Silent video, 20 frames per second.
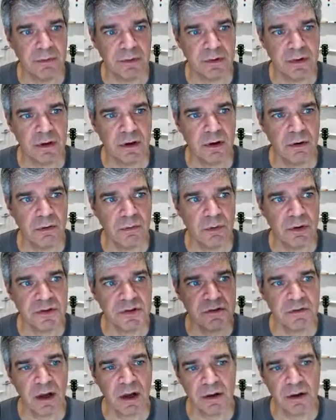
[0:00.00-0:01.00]
with the code. Once
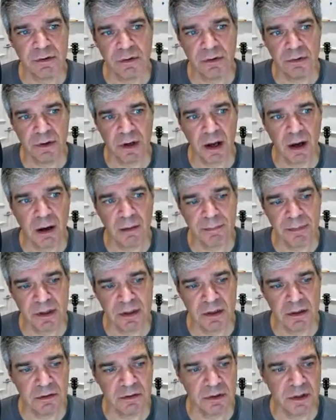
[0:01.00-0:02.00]
you've got your own copy,
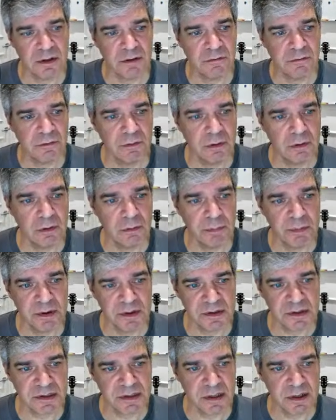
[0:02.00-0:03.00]
you can open
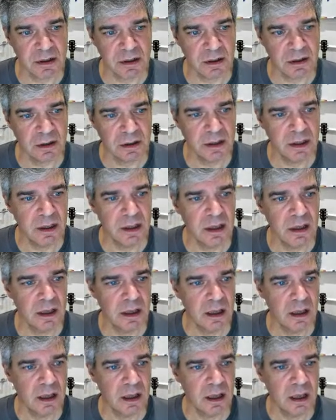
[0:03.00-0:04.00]
a cell
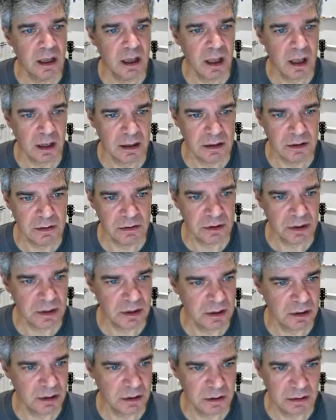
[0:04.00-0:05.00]
and you
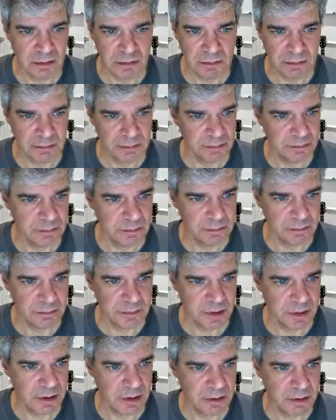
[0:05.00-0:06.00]
can,
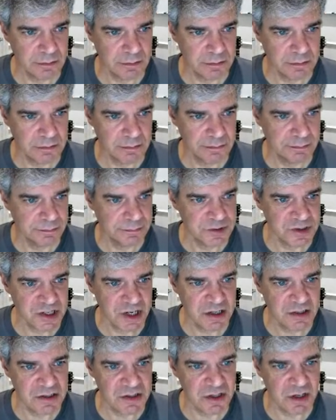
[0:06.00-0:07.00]
you know,
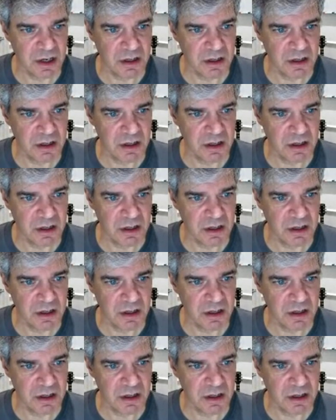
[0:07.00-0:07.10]
change it